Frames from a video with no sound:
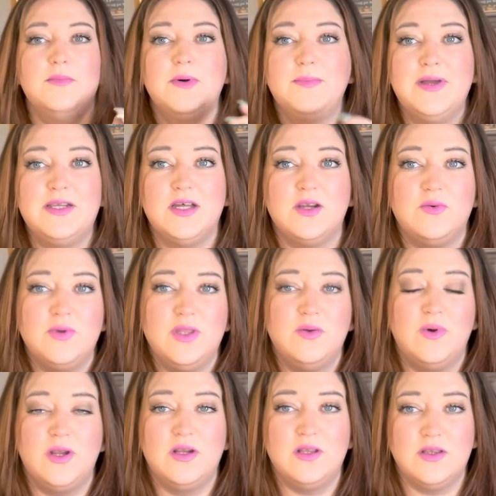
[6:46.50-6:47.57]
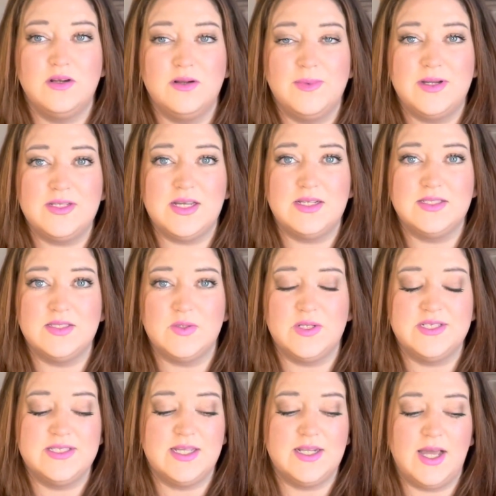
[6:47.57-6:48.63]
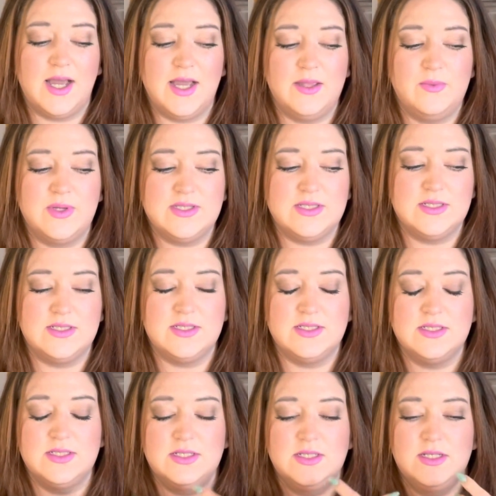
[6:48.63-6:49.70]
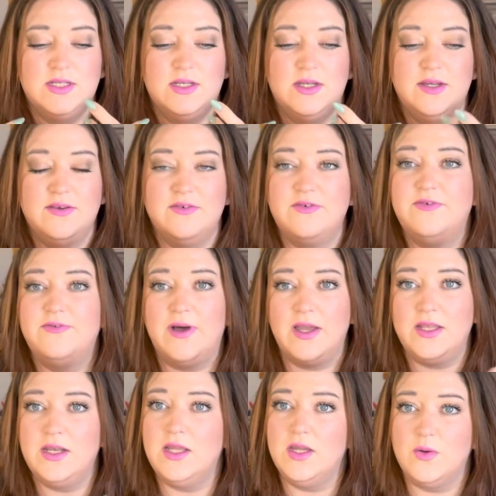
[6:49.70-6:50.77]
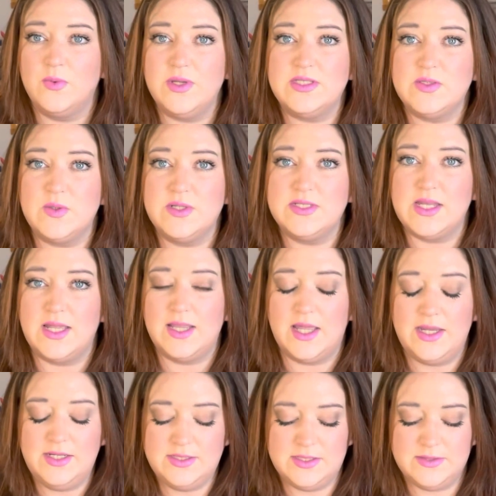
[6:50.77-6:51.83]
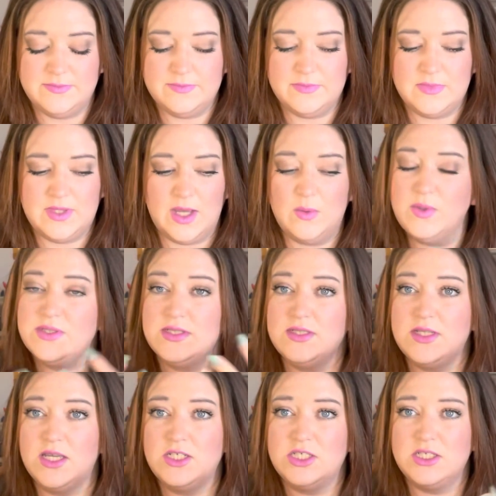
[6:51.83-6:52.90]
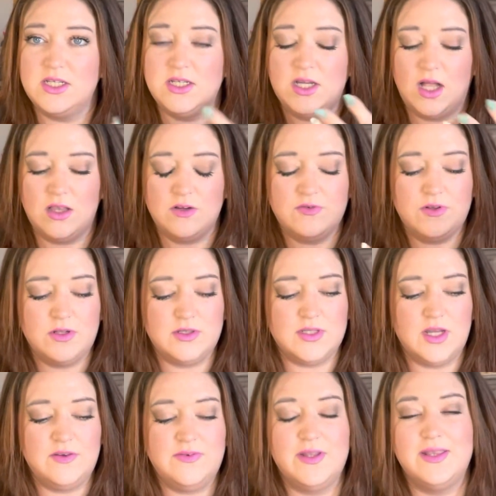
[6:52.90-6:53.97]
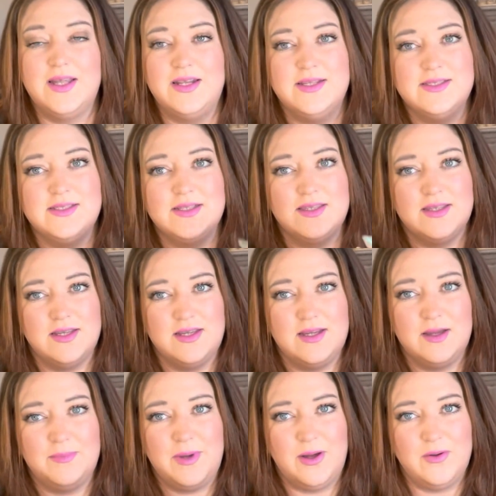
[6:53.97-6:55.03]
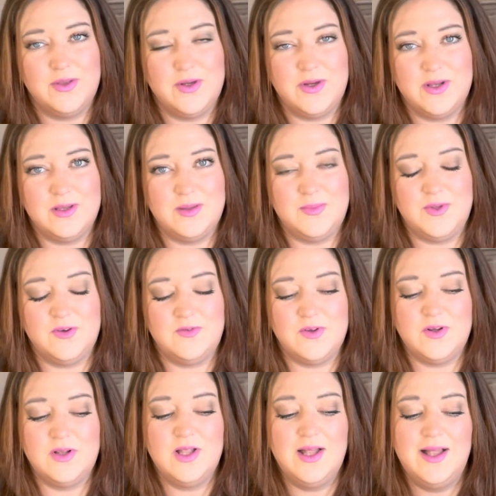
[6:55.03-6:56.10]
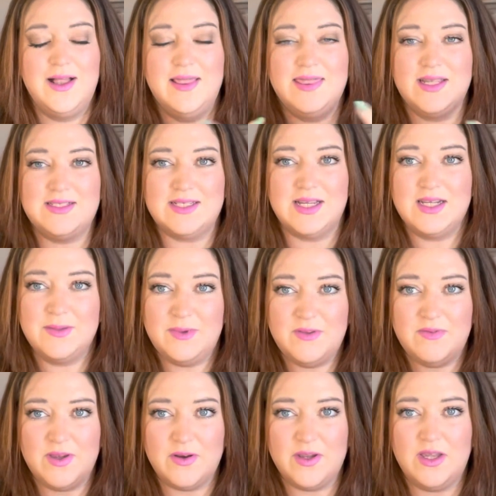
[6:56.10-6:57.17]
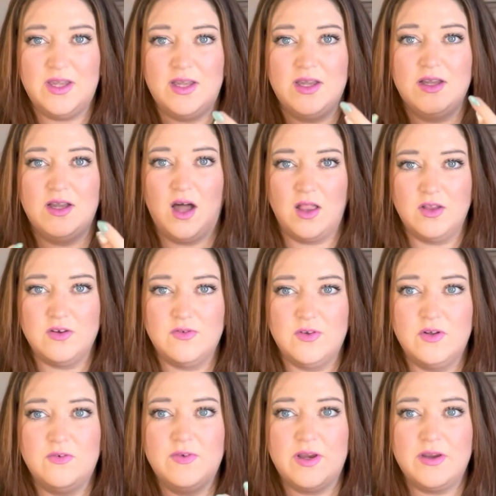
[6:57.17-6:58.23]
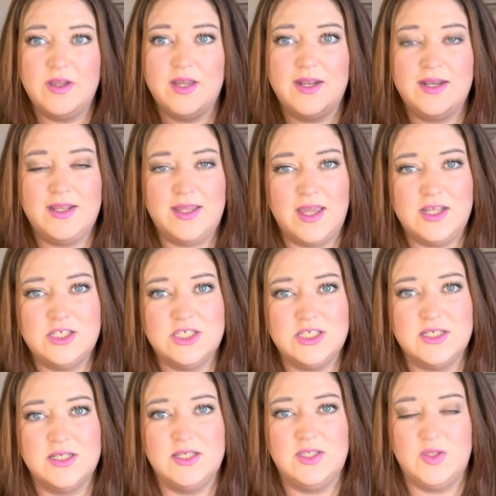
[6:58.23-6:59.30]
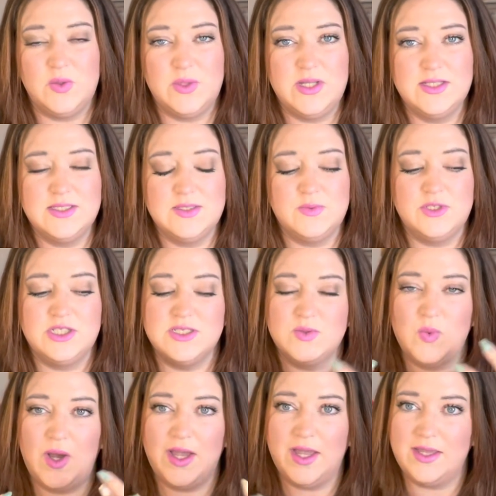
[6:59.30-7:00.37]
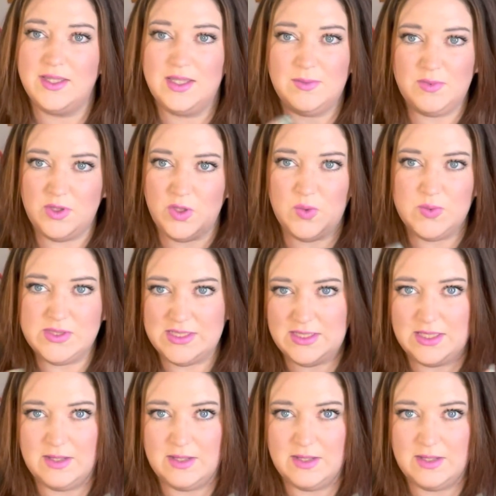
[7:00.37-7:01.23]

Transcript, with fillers: But my daughter really wanted to learn about dinosaurs and I wasn't finding a resource I liked that was engaging and colorful enough. And that is the thing about the good and the beautiful. They tend to be very colorful, very engaging units, which is why I keep using